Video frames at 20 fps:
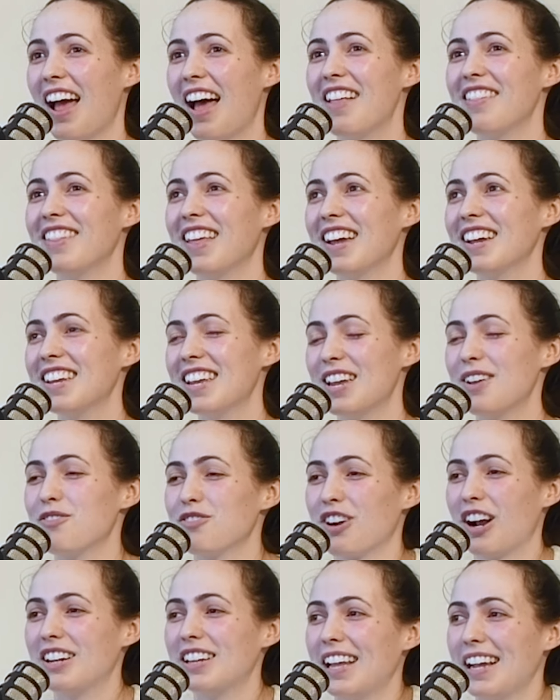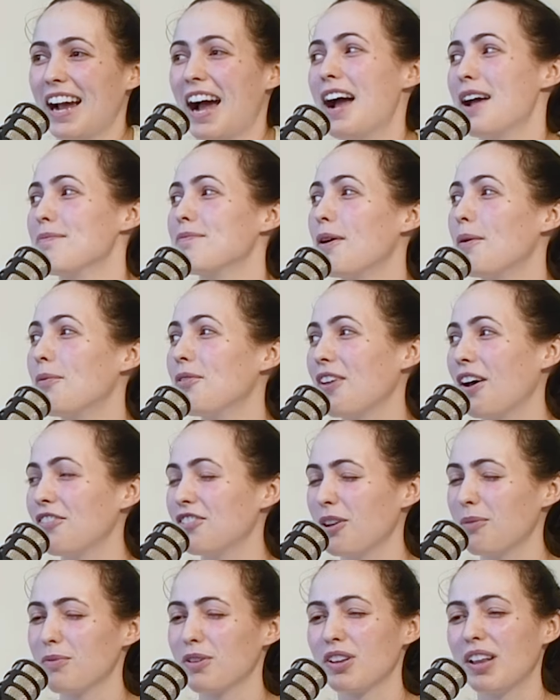and they keep trying to like hype
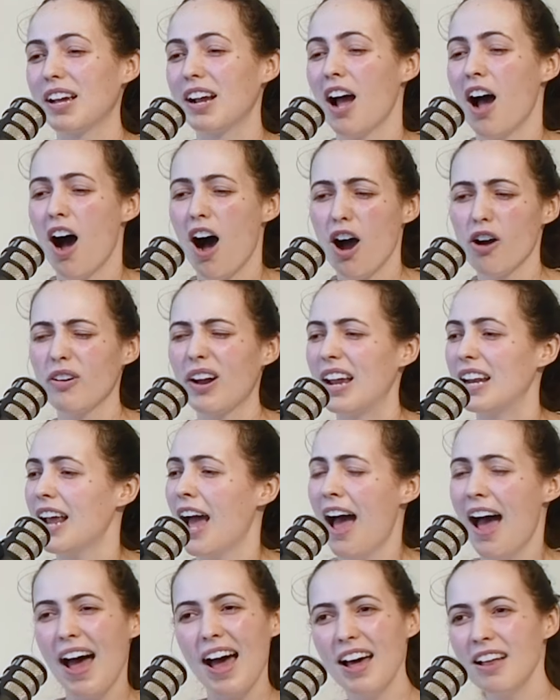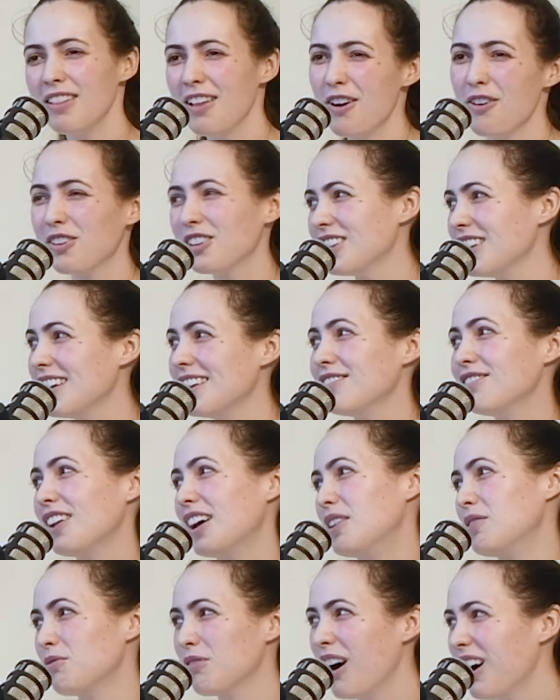themselves up. They're like, all right, hello,
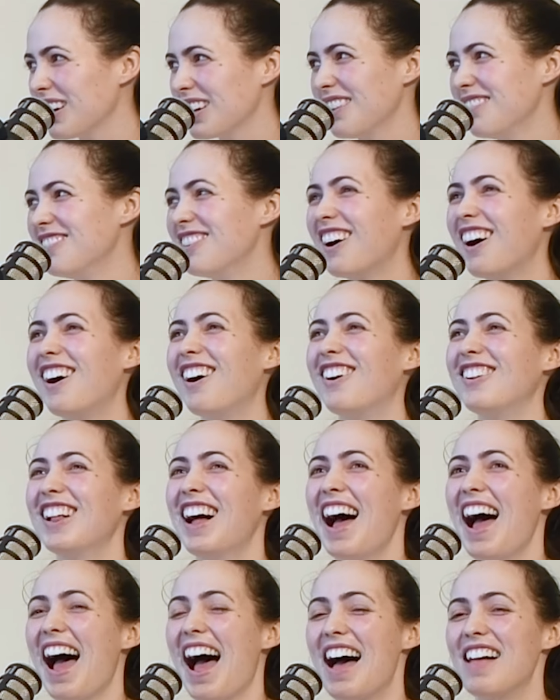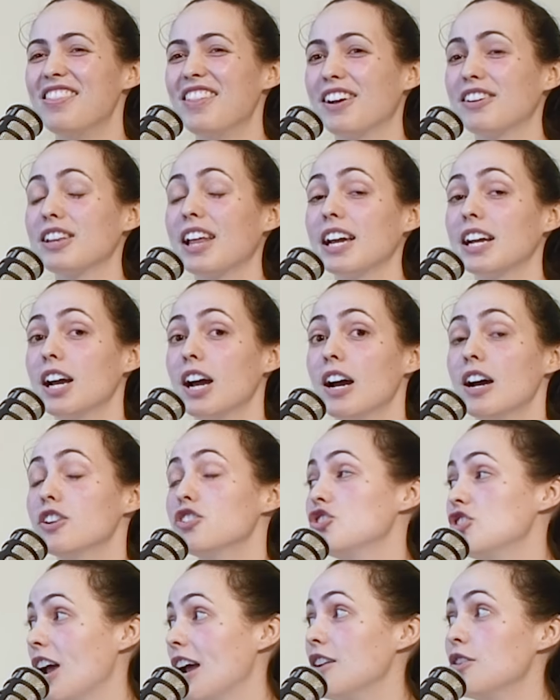Cleveland, rock and roll. And they're like
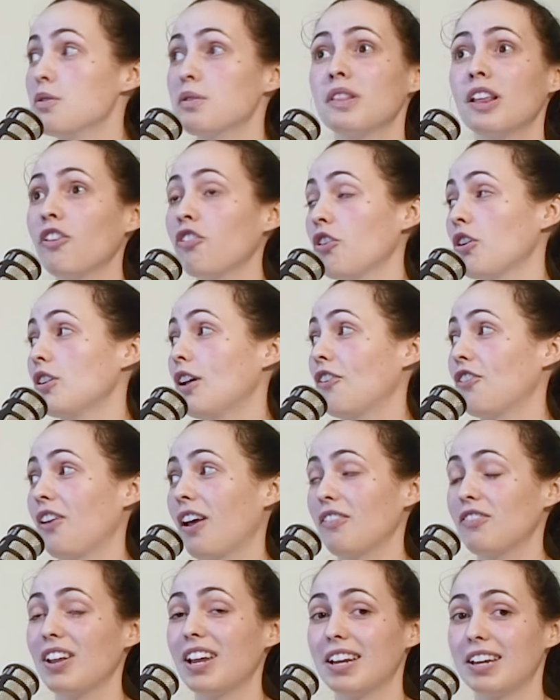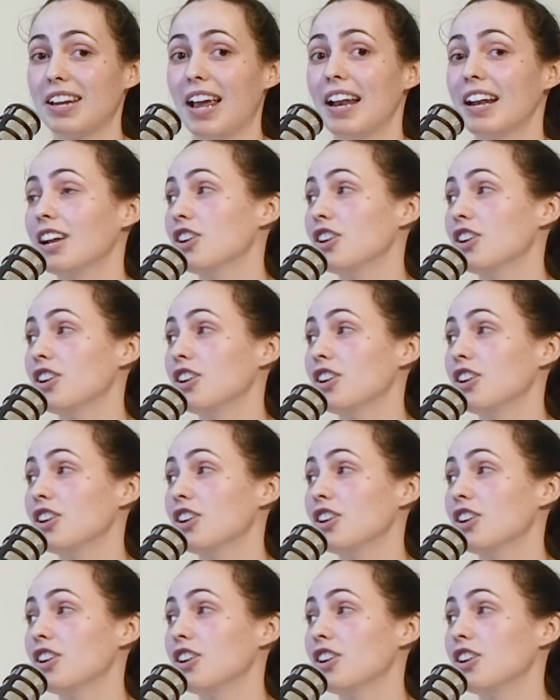genuinely so lost. I have to like get a